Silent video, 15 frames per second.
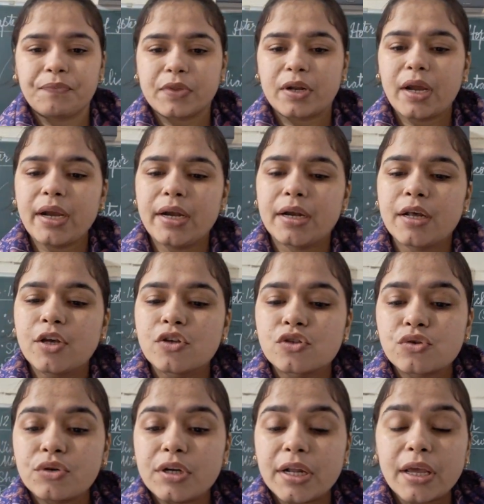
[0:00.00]
right?
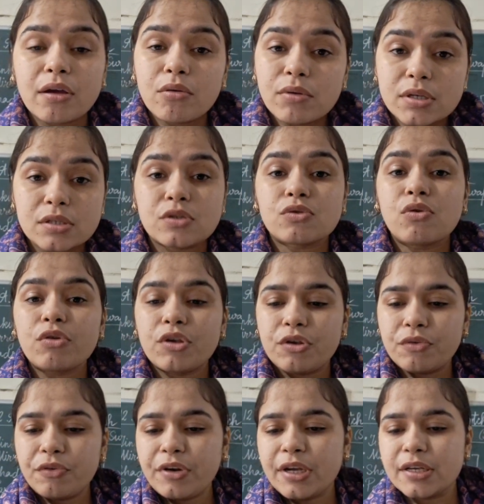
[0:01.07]
So Tinku is so
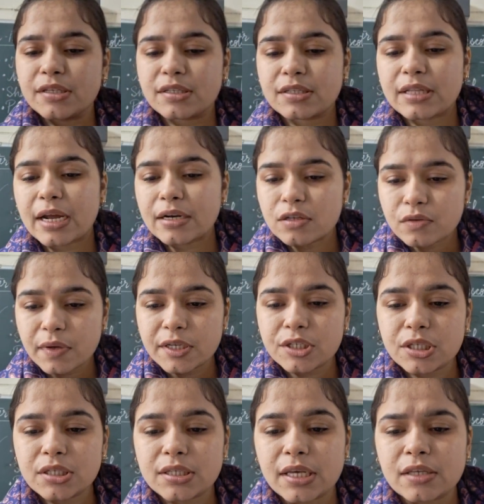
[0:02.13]
curious. That's why
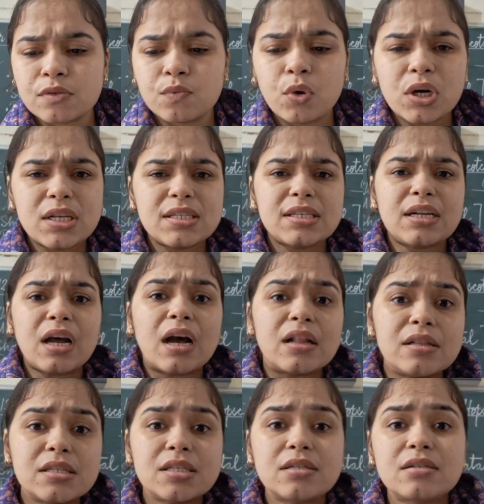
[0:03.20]
she says, "What is an
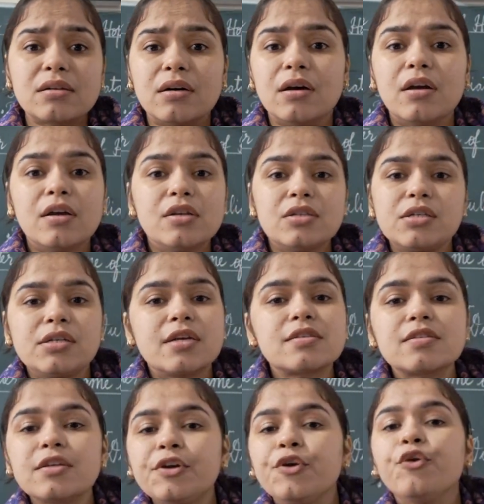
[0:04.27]
ulster?" She
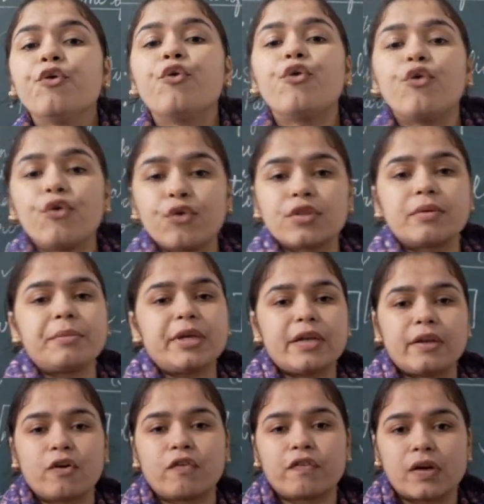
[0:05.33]
doesn't know the
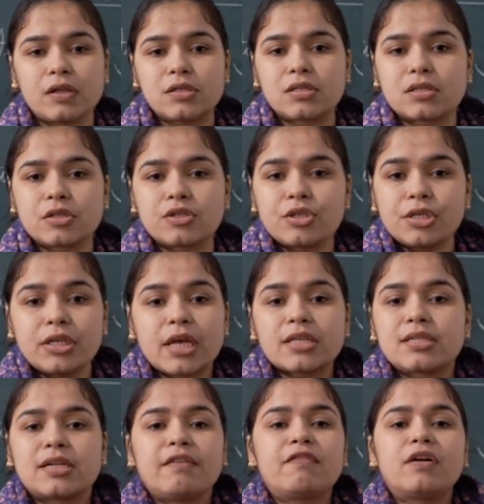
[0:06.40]
meaning of ulster. She
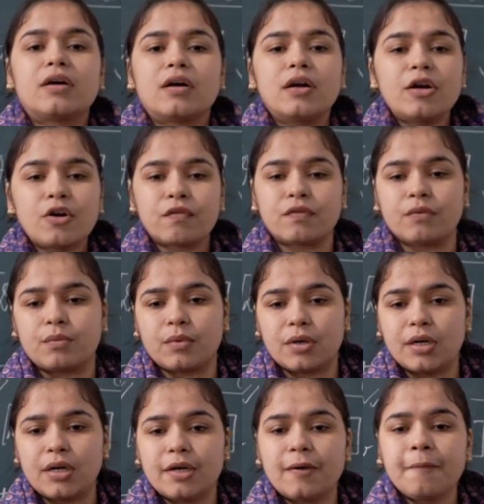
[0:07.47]
has never heard of the
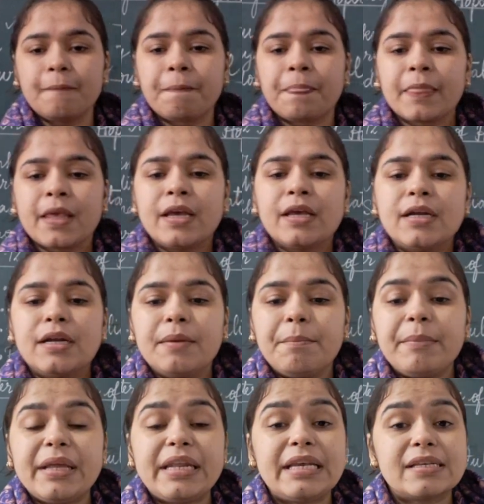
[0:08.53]
word.
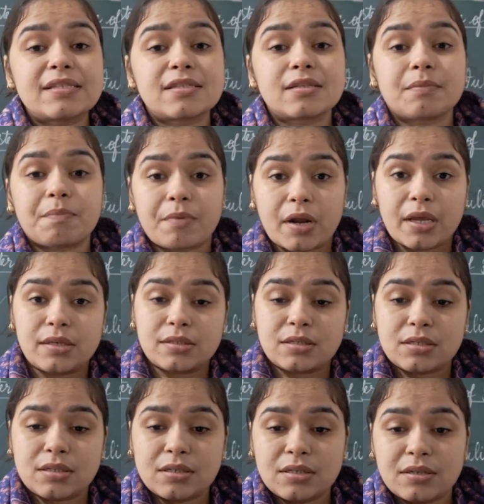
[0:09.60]
Miri is
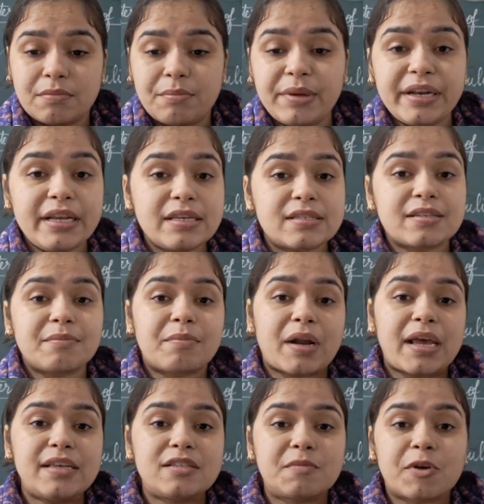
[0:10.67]
surprised. Miri is
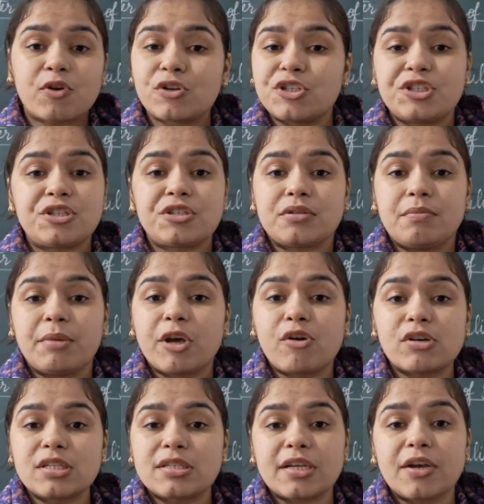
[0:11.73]
surprised
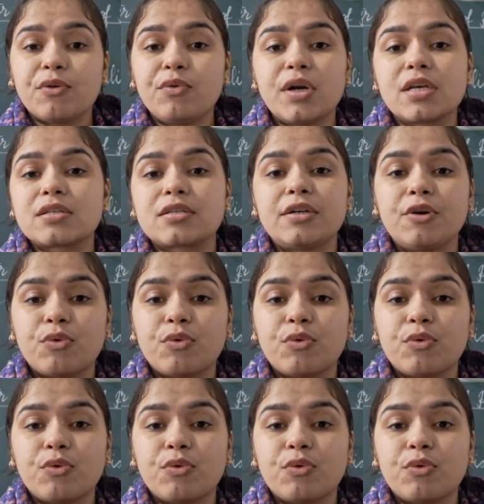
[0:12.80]
because Tinku doesn't